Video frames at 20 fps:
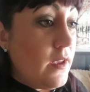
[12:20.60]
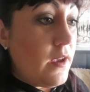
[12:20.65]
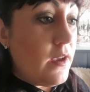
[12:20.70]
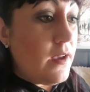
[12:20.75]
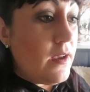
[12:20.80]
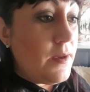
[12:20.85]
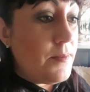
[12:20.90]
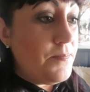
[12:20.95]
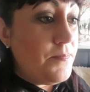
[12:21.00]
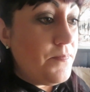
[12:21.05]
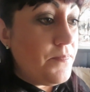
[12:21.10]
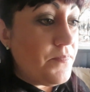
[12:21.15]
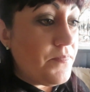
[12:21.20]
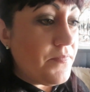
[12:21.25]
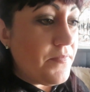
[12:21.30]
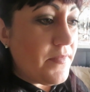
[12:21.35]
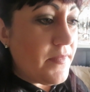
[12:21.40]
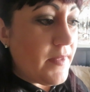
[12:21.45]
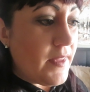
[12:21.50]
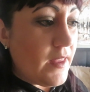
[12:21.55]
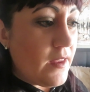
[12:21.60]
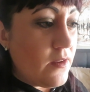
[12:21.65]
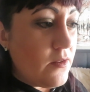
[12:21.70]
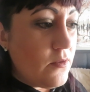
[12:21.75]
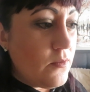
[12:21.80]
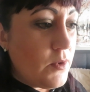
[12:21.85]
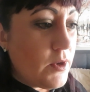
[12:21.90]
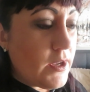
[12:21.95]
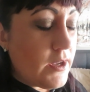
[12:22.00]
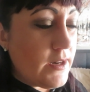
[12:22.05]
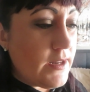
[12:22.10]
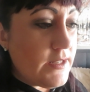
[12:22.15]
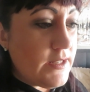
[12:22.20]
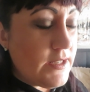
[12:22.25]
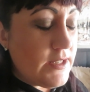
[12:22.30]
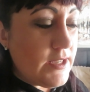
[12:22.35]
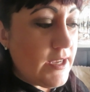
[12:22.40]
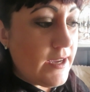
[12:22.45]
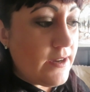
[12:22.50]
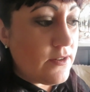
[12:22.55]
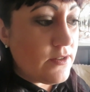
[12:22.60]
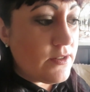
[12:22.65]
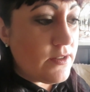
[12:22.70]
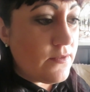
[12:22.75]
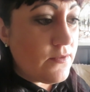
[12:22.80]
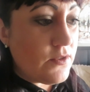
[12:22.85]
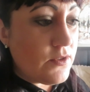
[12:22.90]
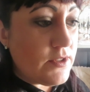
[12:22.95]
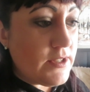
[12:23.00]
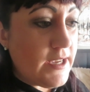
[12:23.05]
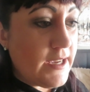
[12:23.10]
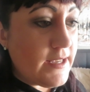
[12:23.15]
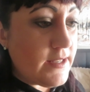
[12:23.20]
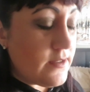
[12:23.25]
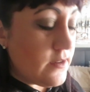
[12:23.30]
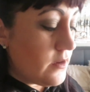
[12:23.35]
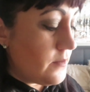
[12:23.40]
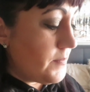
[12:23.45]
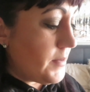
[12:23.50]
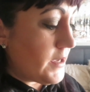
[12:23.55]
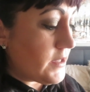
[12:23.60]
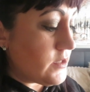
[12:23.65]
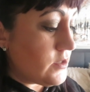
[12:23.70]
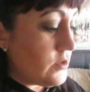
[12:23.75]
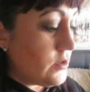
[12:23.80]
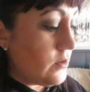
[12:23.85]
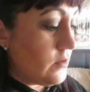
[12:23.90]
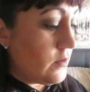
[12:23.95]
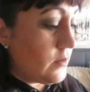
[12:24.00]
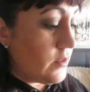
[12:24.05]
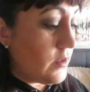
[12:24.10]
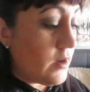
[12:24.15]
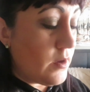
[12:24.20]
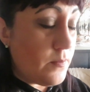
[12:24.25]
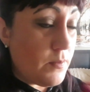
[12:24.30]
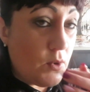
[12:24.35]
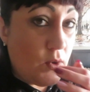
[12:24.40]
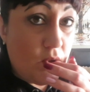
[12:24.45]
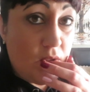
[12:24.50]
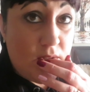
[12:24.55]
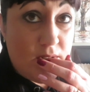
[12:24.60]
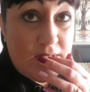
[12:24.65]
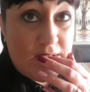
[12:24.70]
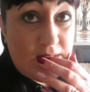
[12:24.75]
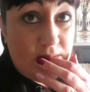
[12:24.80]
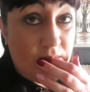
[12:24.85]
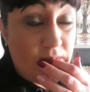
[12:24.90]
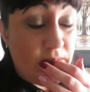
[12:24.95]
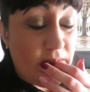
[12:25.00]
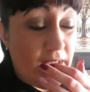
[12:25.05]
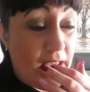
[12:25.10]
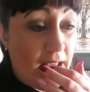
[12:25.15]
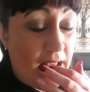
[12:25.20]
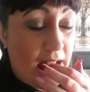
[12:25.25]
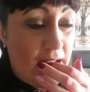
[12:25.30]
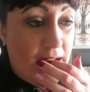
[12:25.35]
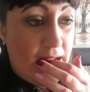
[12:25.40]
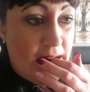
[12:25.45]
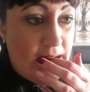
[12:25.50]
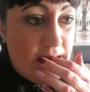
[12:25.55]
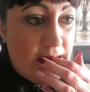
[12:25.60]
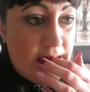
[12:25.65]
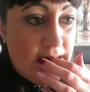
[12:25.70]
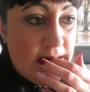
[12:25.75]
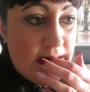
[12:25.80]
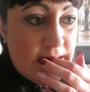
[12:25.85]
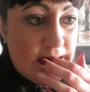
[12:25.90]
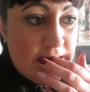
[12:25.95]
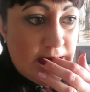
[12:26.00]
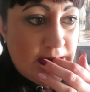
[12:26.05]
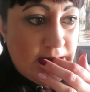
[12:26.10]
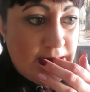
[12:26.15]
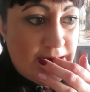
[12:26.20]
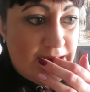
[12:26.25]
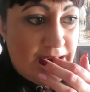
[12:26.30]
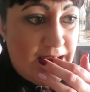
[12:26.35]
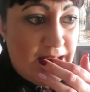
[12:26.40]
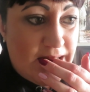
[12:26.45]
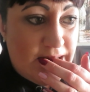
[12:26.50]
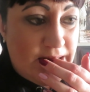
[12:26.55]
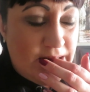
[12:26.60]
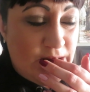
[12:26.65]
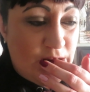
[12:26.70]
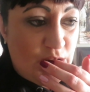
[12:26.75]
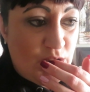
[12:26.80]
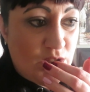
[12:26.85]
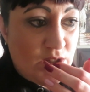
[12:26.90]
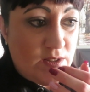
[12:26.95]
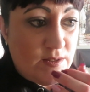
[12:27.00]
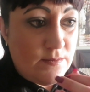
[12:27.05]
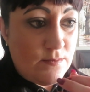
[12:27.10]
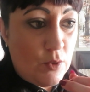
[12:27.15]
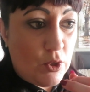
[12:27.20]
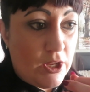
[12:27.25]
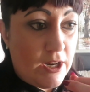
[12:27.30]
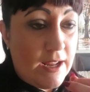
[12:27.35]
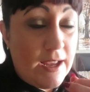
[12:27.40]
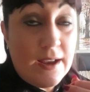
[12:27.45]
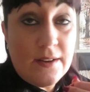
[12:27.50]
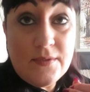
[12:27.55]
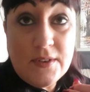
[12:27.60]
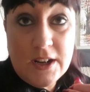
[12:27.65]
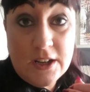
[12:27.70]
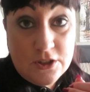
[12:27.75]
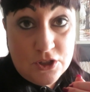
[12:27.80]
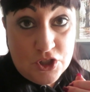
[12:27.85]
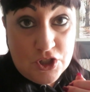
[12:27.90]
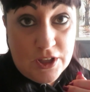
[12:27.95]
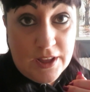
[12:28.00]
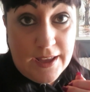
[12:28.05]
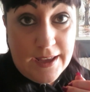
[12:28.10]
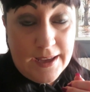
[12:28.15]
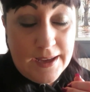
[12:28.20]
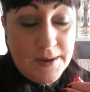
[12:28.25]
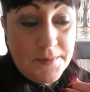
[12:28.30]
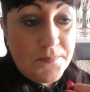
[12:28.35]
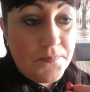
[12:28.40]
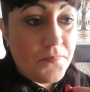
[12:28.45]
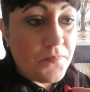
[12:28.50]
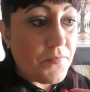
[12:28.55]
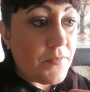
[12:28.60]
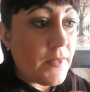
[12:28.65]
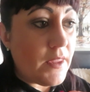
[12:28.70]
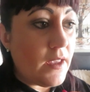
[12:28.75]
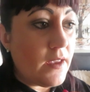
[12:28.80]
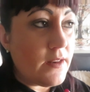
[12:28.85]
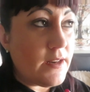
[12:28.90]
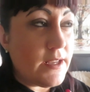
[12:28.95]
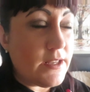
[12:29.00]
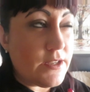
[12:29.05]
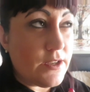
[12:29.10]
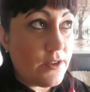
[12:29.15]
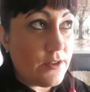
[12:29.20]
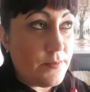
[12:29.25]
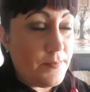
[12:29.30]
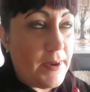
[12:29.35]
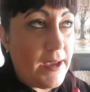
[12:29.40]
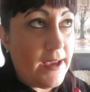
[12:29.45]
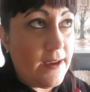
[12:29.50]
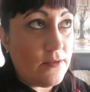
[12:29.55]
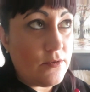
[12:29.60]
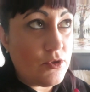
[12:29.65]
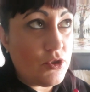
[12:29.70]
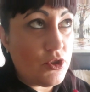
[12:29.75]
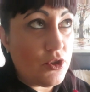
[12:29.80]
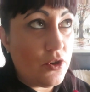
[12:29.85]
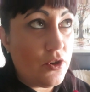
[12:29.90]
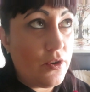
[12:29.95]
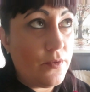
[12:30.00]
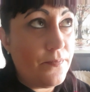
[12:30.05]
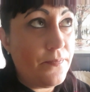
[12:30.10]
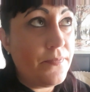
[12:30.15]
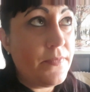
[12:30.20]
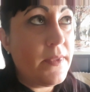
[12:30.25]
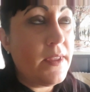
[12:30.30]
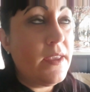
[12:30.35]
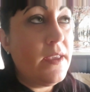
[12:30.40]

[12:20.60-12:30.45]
Um, we're going into town because I've got to take something back to New Look that I bought that doesn't fit. And we're going to have lunch there. Need to go to Pound Shop.